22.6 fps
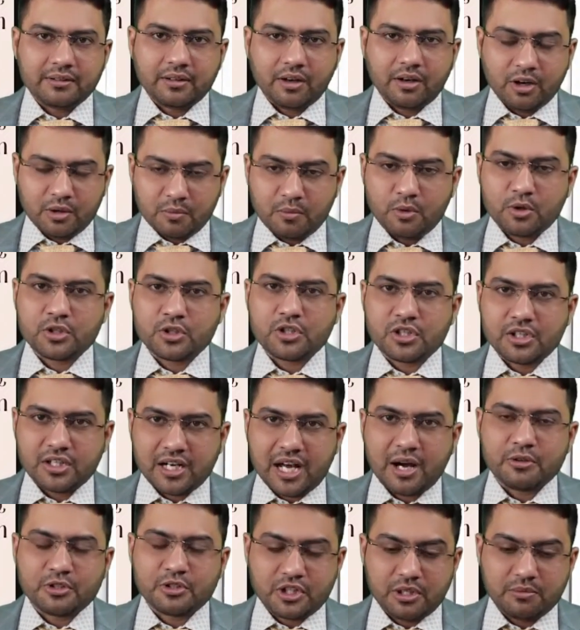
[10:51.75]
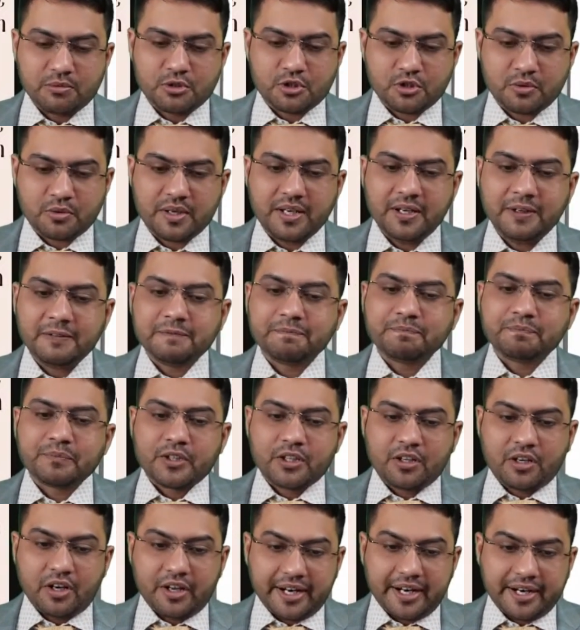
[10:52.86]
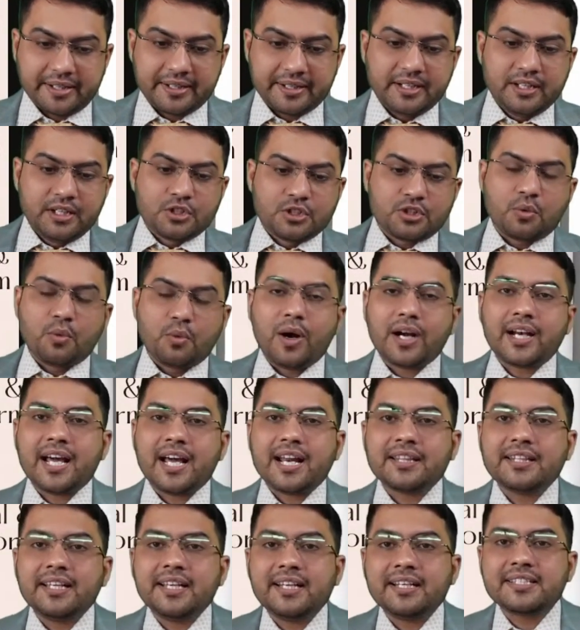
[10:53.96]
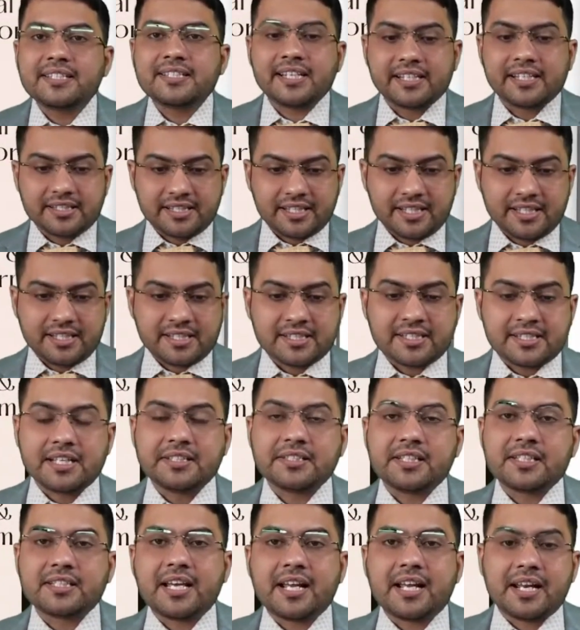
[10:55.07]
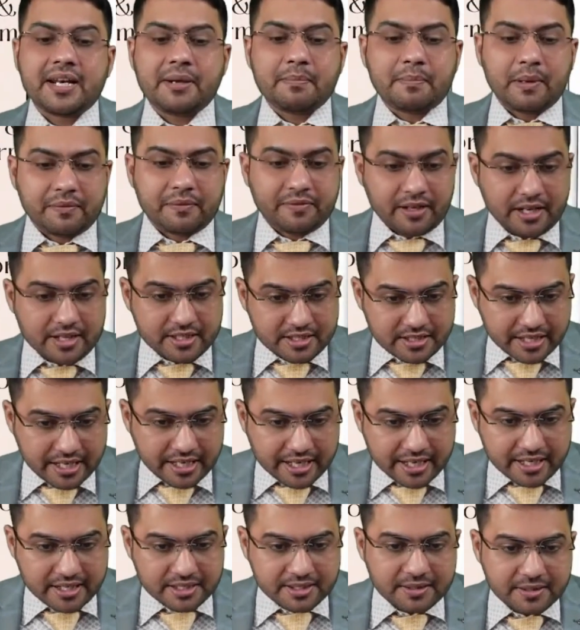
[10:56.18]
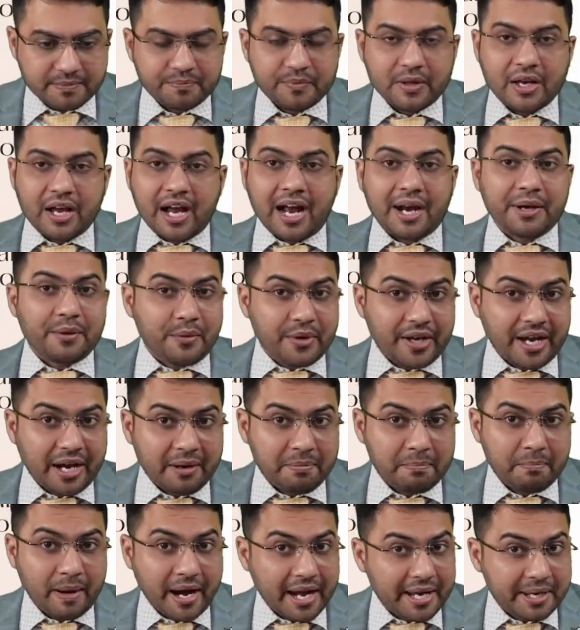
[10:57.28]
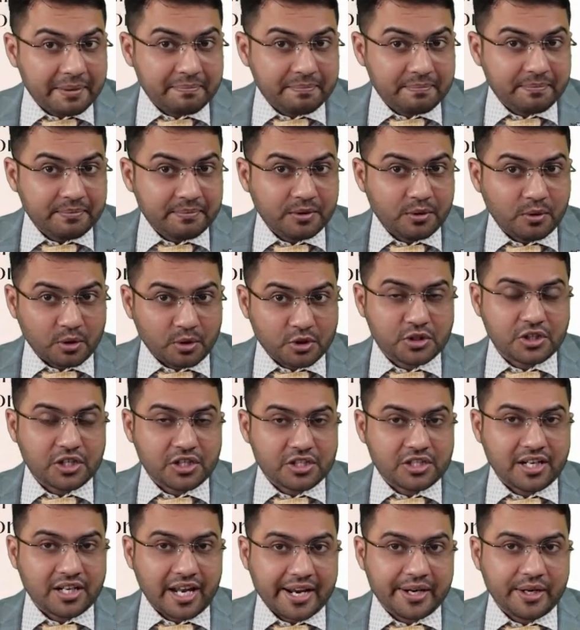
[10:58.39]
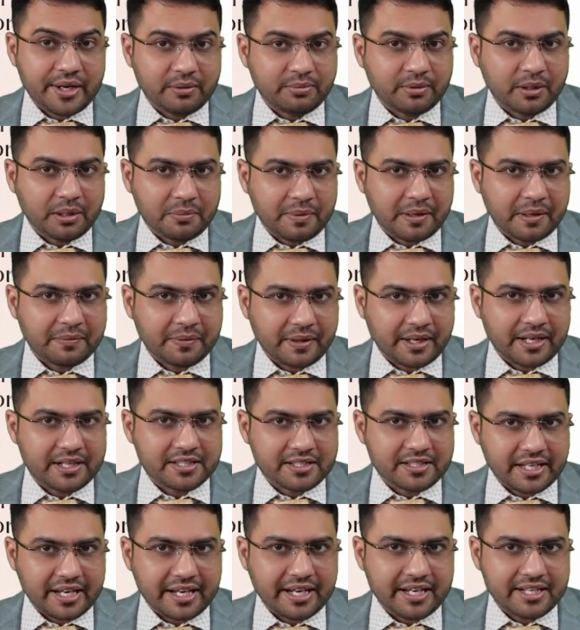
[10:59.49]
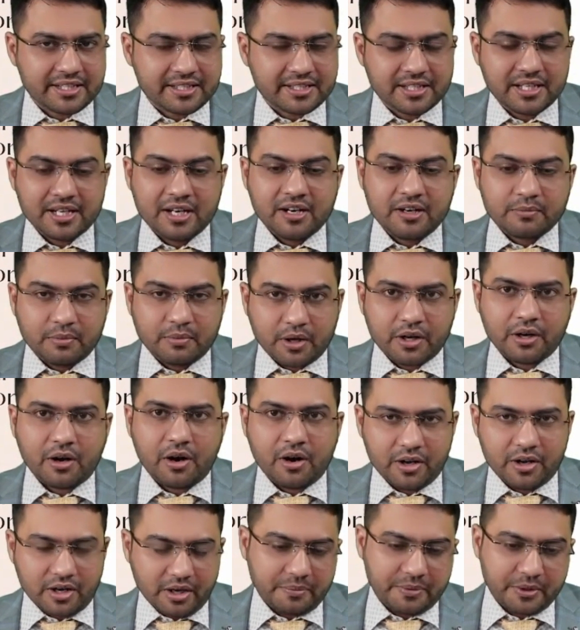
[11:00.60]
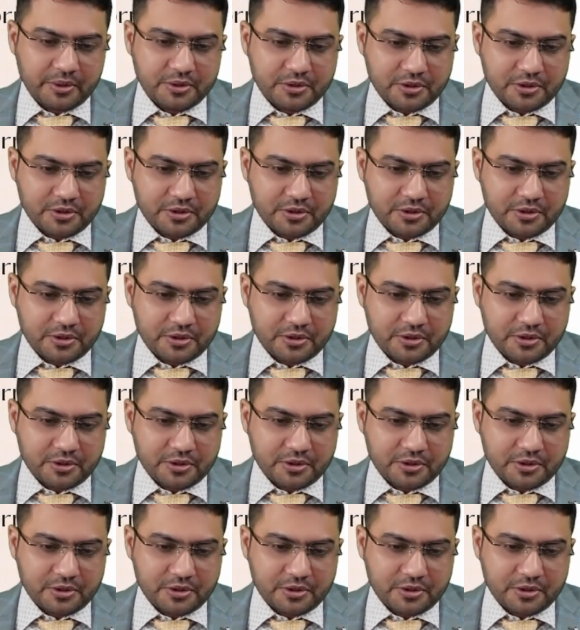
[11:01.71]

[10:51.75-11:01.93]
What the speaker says: almost now seems to be correct. So what are the changes? Changes are in preference shares, and we have 5 questions line up on preference shares for all of you